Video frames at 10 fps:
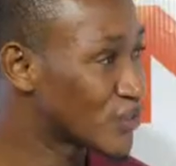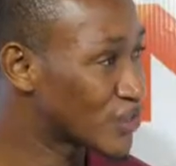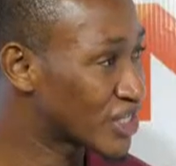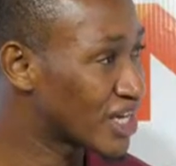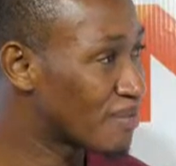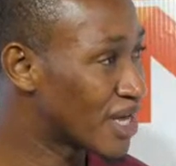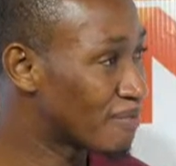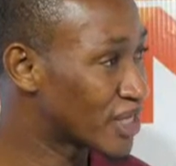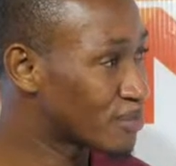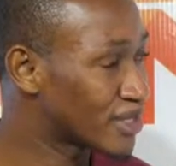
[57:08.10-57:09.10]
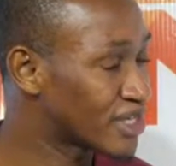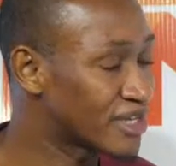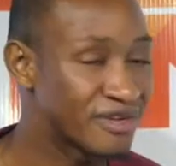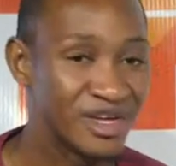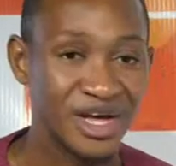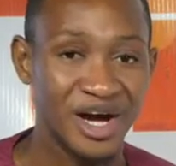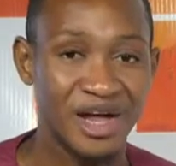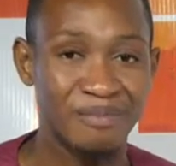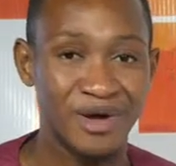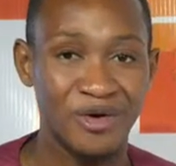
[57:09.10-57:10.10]
to share my perspective
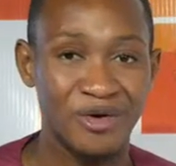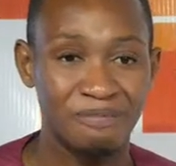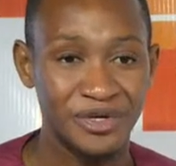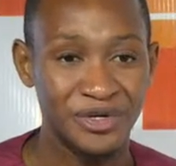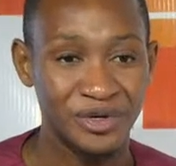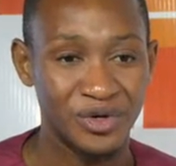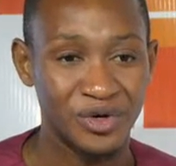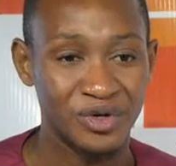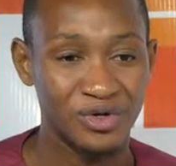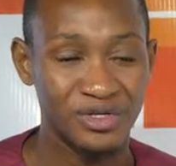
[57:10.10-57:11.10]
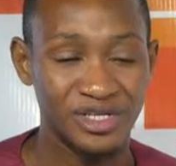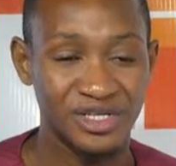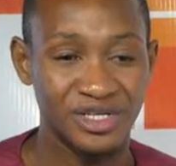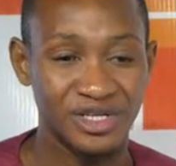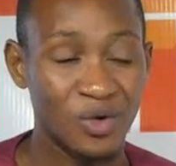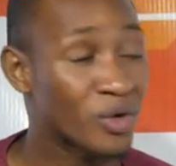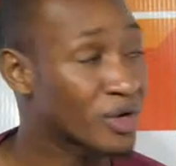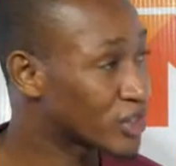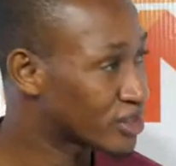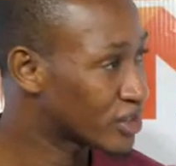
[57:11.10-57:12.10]
and my opinion on the
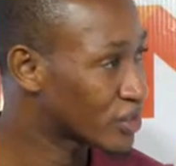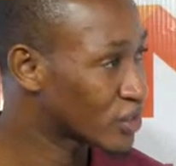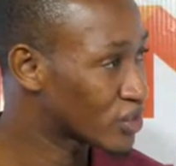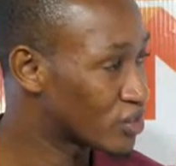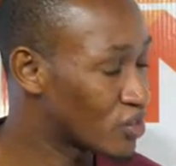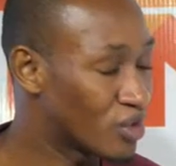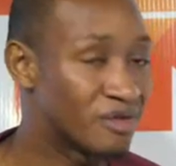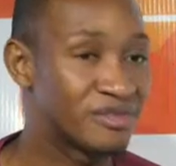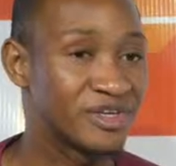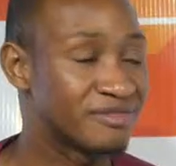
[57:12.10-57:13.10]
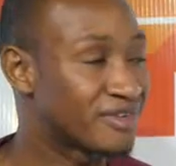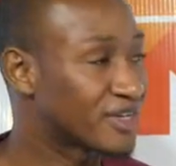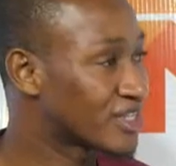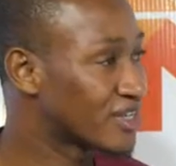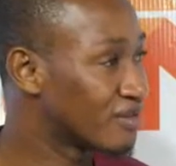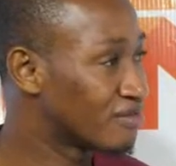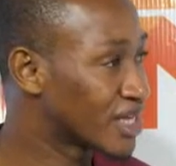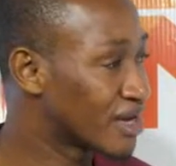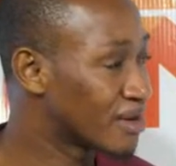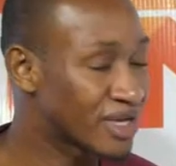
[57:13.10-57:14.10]
current status quo of the University of the
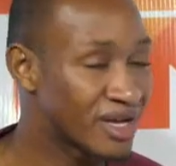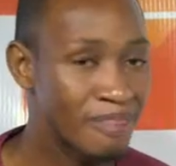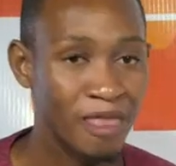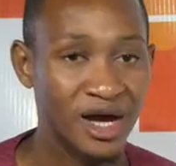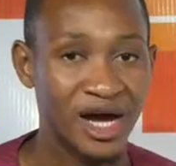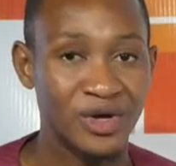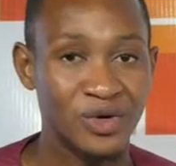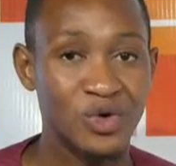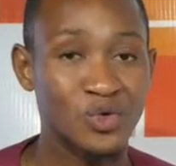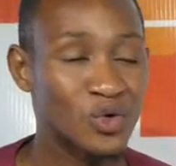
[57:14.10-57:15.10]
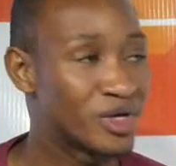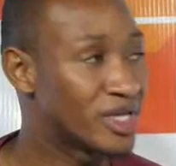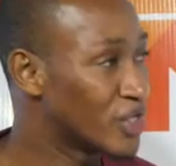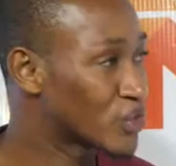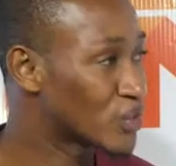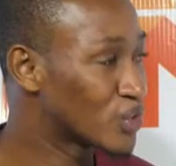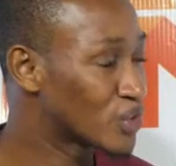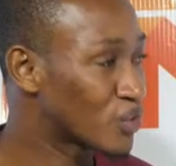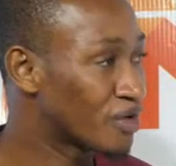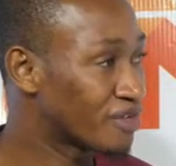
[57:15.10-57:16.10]
Gambia and ongoing
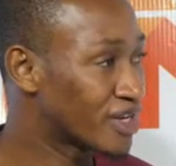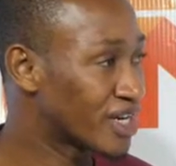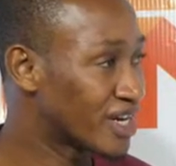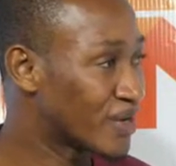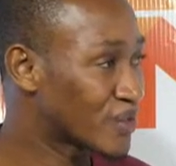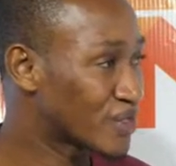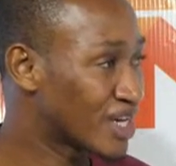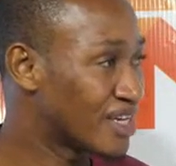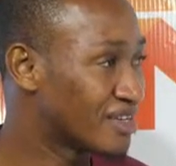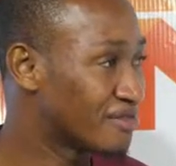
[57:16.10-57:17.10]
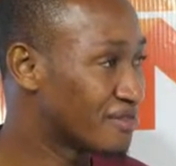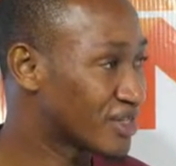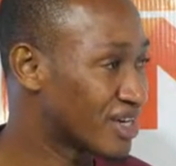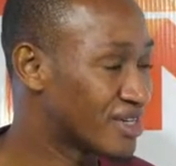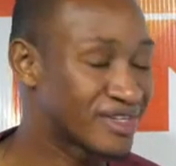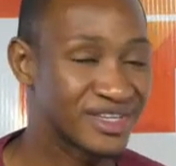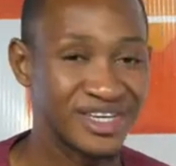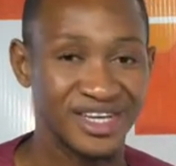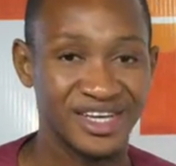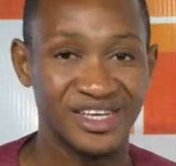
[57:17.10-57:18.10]
issues within and outside this country.
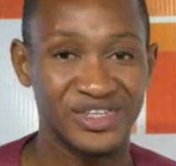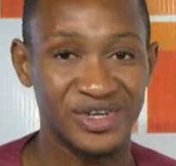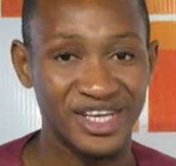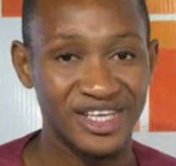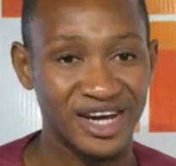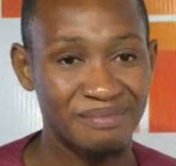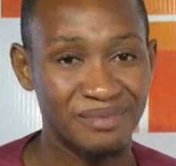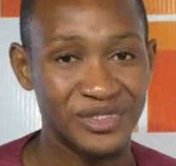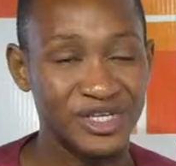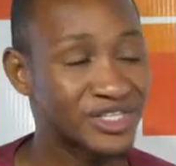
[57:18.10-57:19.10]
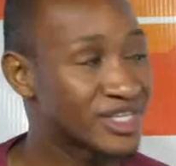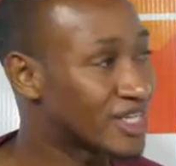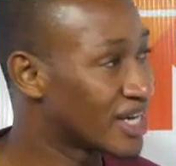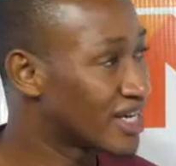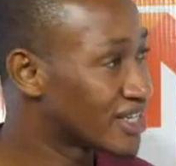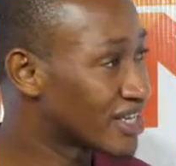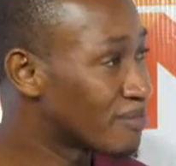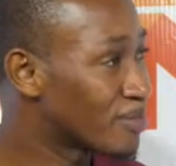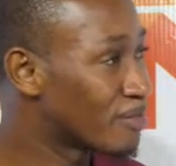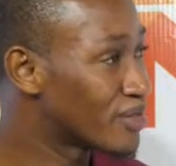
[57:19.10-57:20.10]
It's highly appreciated, and
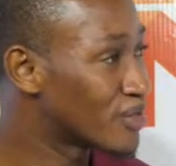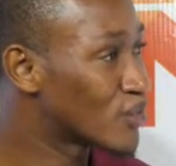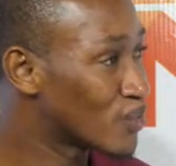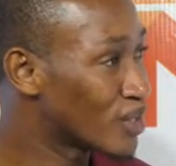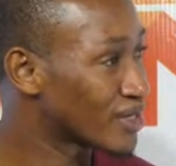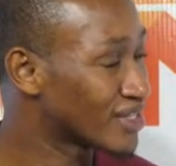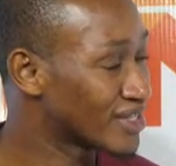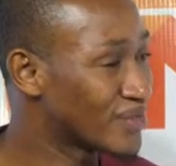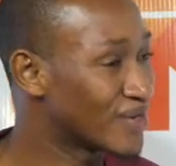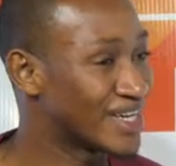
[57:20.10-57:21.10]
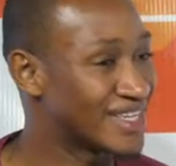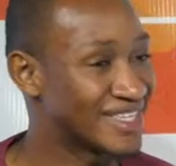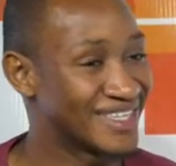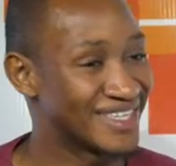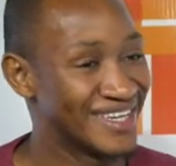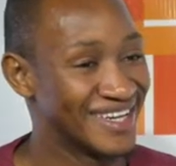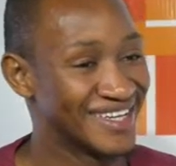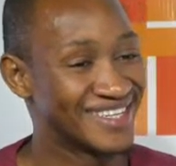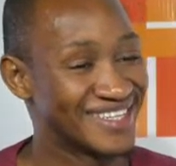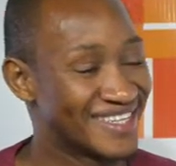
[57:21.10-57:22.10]
keep up the good work. You are
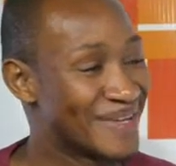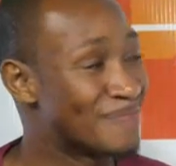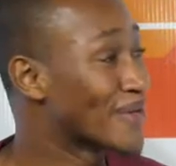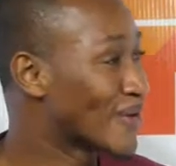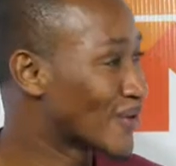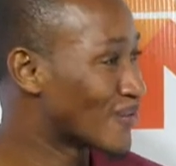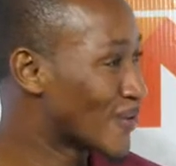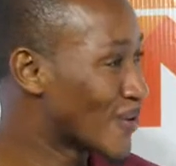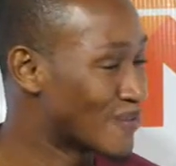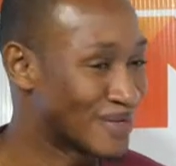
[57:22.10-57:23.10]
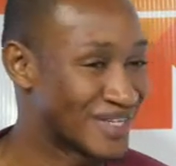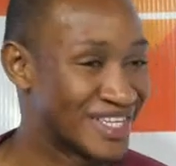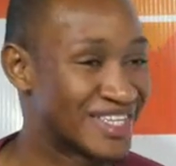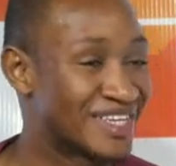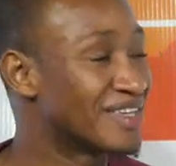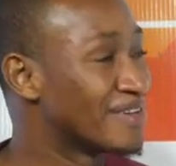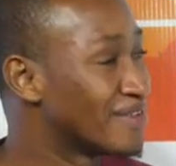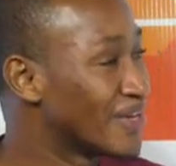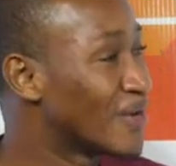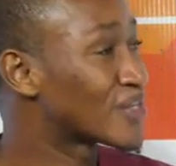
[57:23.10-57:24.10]
the beacon of hope,
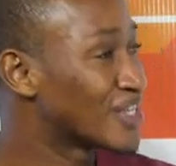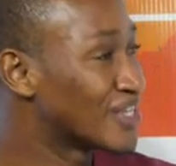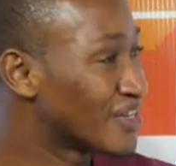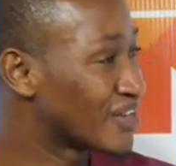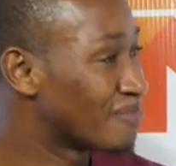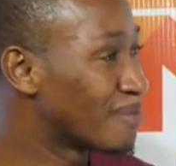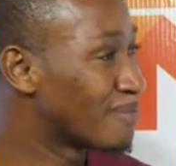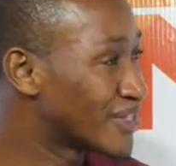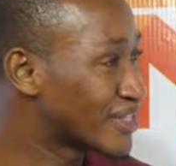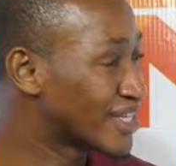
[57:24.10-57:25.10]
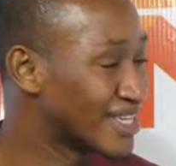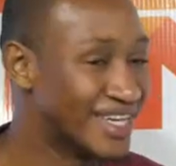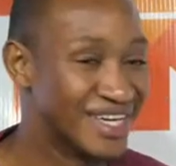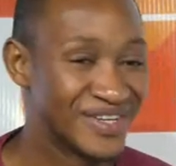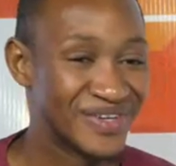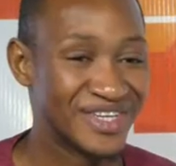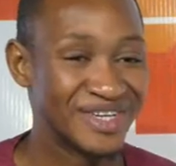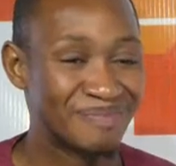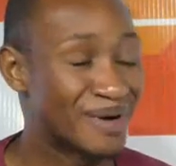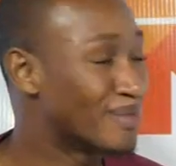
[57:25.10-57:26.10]
giving the oxygen of publicity to
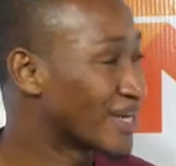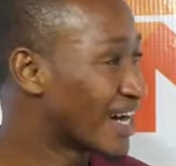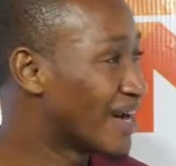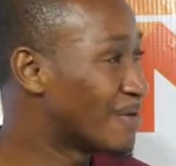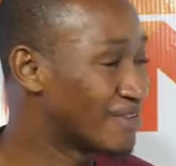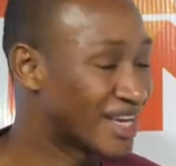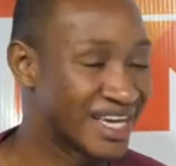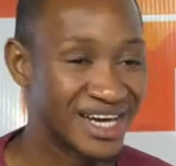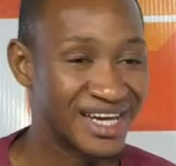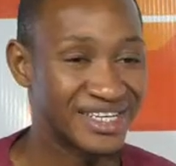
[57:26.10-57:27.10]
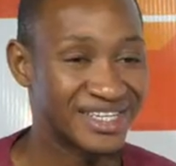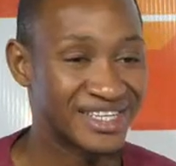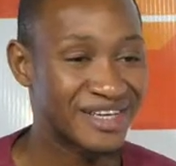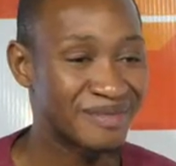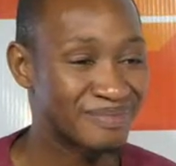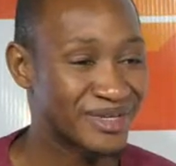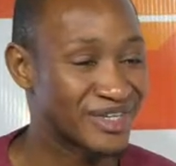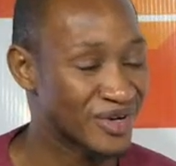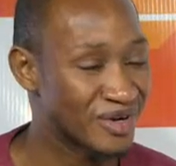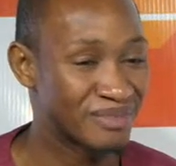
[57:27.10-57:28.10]
the public out there, and keep
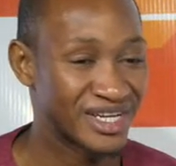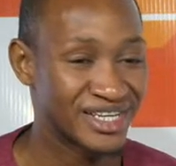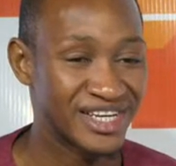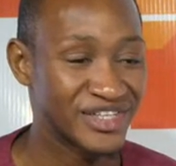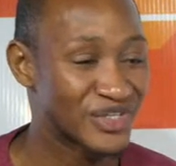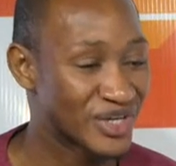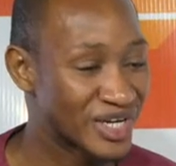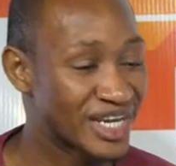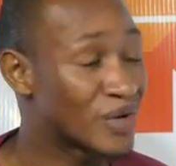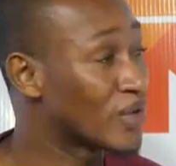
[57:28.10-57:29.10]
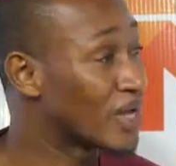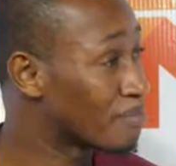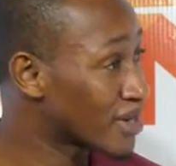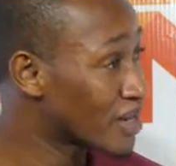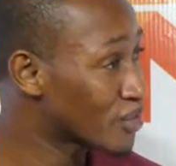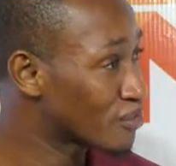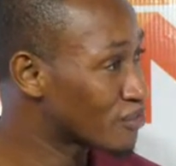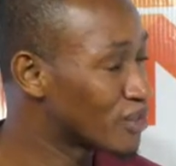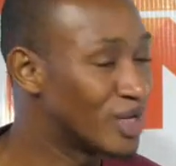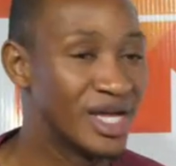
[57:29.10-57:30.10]
it up. And that is great, and we are proud of
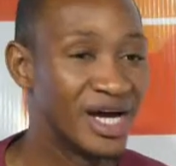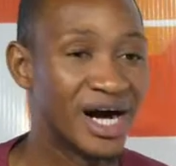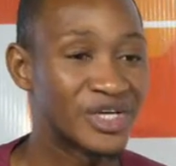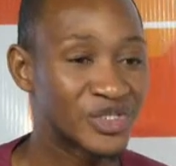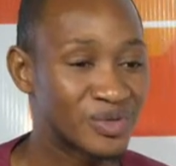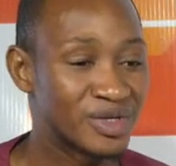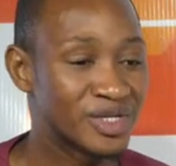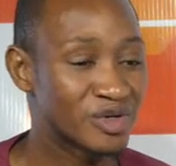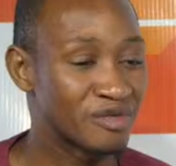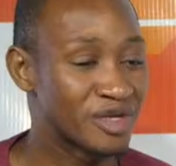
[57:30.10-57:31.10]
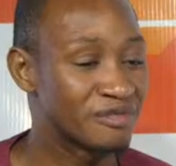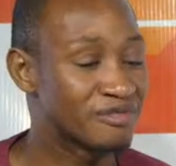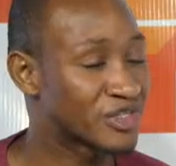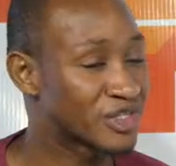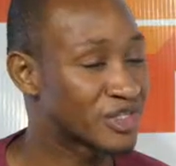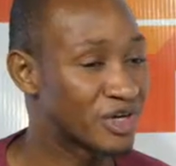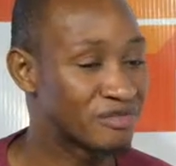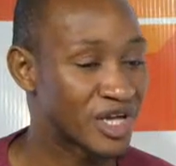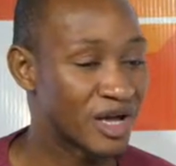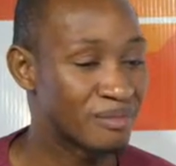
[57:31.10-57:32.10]
you as students of the University of
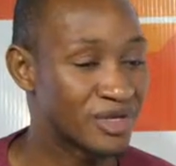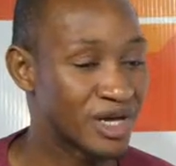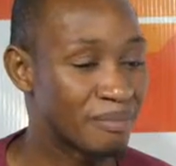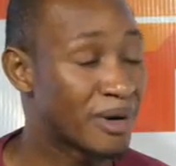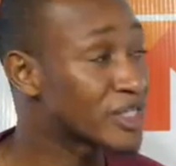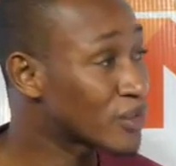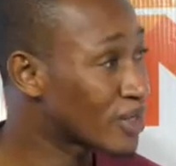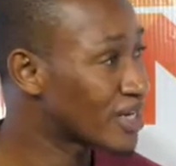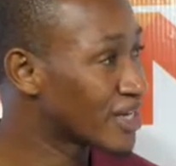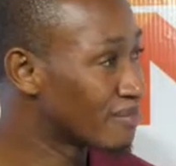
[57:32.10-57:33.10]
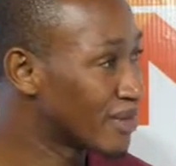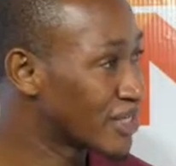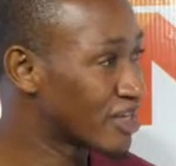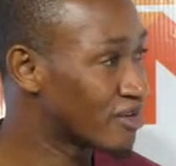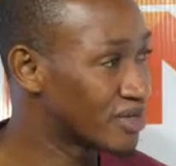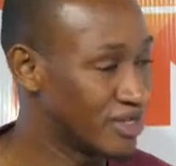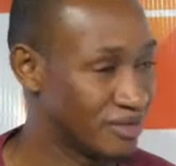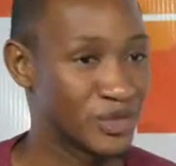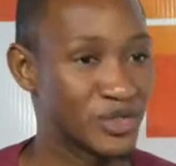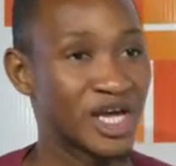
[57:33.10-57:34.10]
the Gambia, particularly myself,
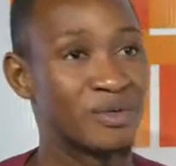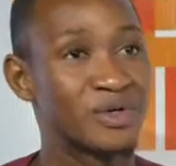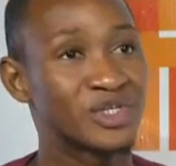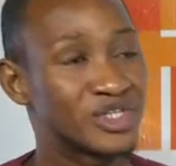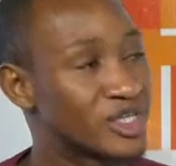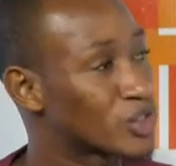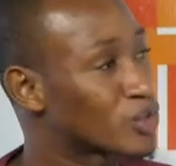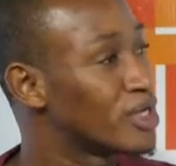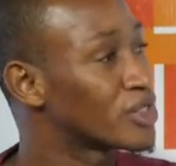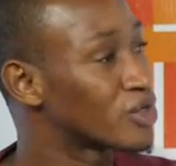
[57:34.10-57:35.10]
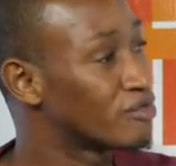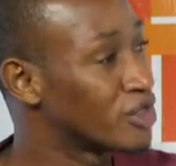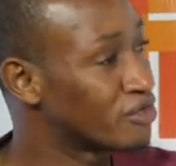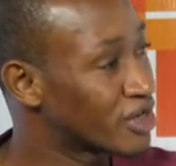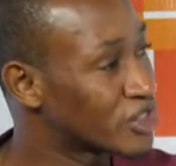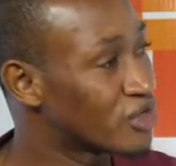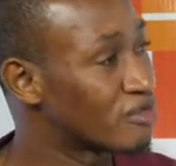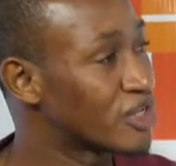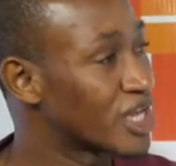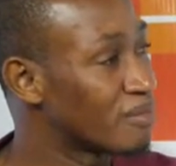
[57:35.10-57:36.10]
because I want to see students of the University
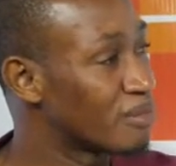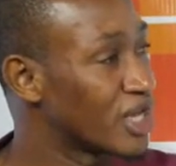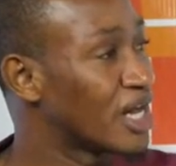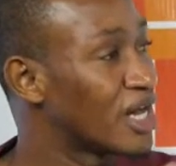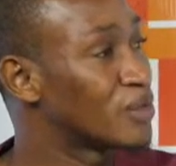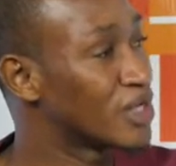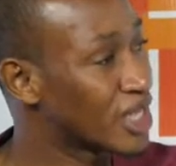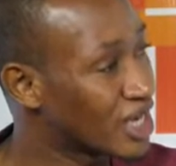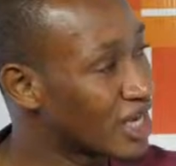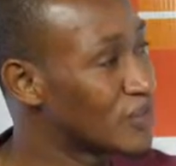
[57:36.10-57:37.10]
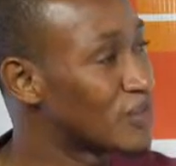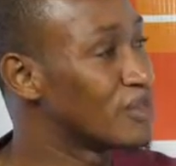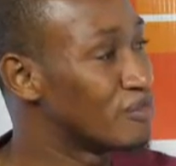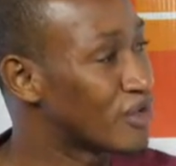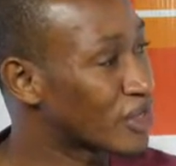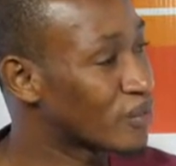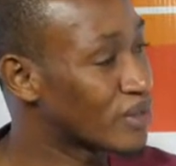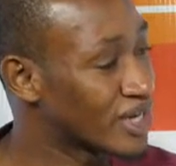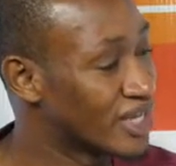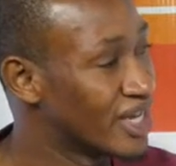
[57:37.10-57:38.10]
of the Gambia out there and doing very well.